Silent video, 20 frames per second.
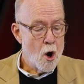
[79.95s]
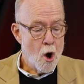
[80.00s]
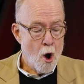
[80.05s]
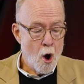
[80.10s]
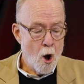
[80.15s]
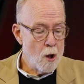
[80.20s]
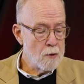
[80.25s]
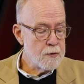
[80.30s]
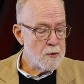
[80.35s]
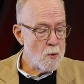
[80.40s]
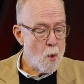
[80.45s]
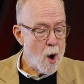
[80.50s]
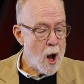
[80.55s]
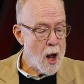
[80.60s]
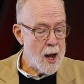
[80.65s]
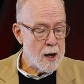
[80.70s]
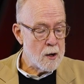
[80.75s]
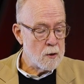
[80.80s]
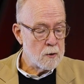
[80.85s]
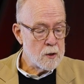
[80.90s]
All the
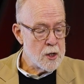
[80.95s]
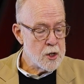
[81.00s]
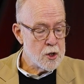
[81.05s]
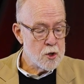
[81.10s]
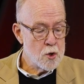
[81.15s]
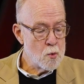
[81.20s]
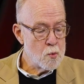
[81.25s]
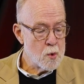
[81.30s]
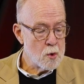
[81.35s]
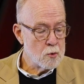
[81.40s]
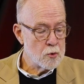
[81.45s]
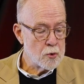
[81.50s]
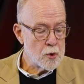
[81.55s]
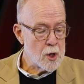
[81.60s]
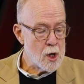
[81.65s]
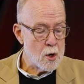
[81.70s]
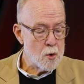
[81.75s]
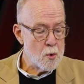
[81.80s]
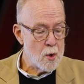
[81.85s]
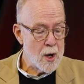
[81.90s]
while, you will
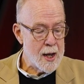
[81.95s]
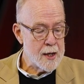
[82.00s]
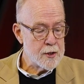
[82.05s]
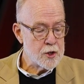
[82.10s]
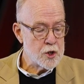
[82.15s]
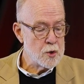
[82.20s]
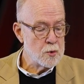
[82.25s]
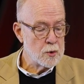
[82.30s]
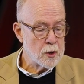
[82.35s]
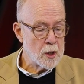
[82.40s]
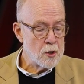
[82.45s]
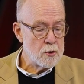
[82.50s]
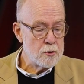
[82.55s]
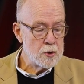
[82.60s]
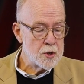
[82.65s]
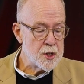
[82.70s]
grow as you learn